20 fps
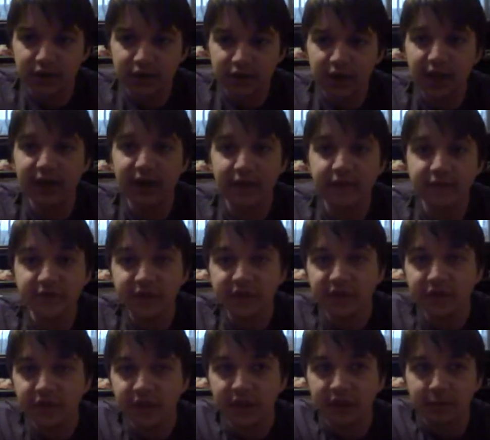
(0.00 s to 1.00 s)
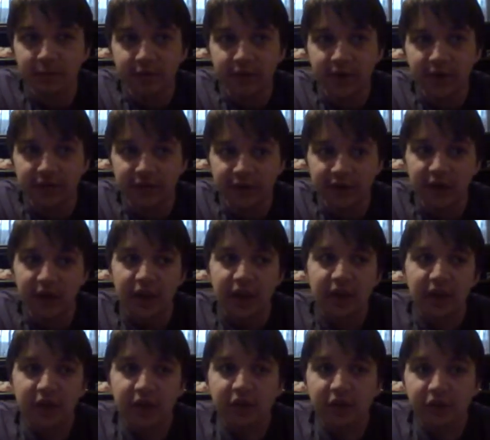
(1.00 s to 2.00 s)
like every single Animal Crossing,
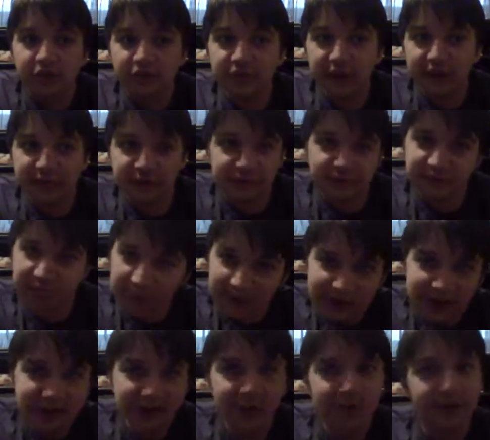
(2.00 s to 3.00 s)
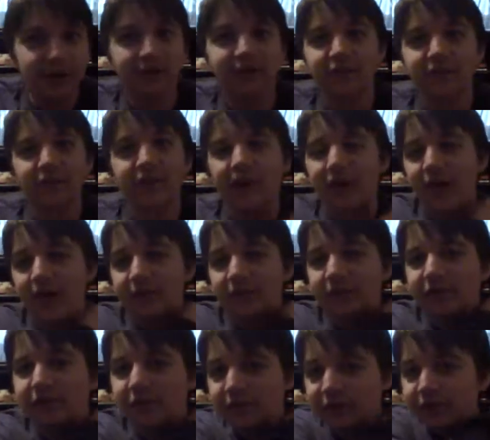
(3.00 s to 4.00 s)
there's like these mini quests that
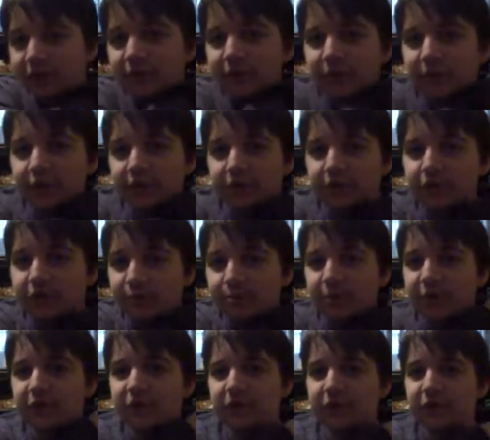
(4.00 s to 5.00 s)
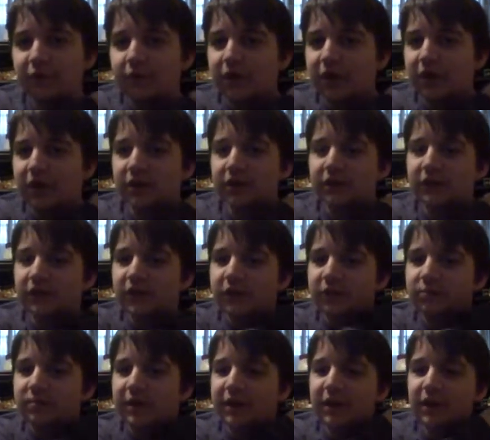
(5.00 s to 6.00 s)
every single villager puts you on
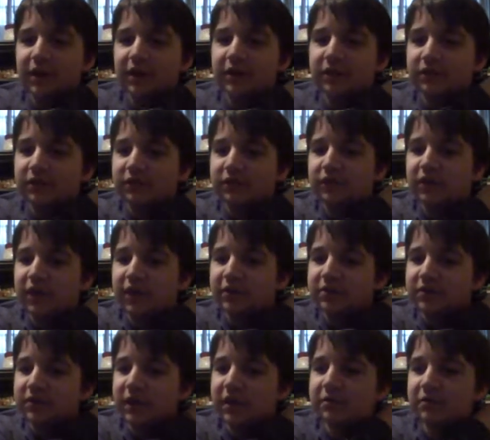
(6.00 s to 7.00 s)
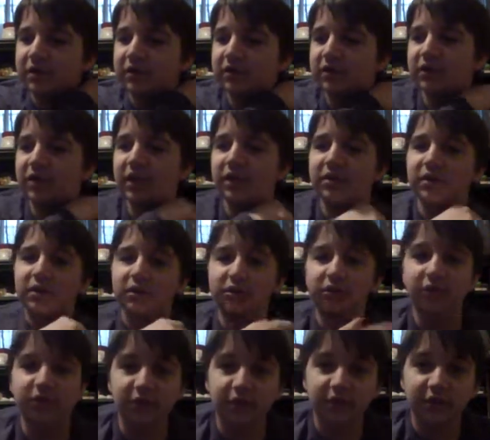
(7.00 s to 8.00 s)
just because they they want they
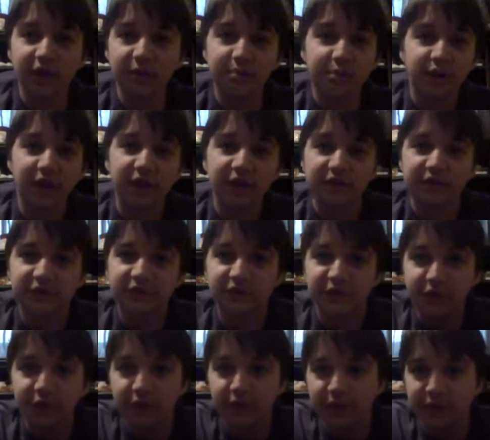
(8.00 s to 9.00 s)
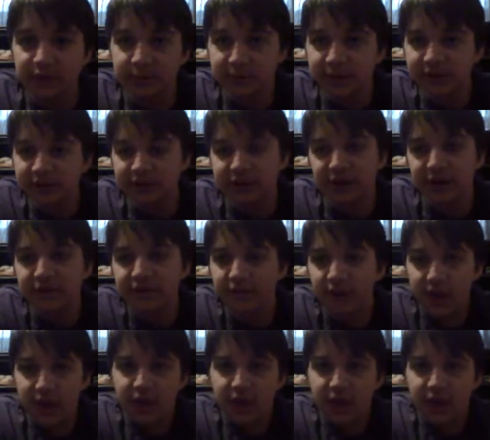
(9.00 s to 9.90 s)
you, you get prizes for doing them and stuff,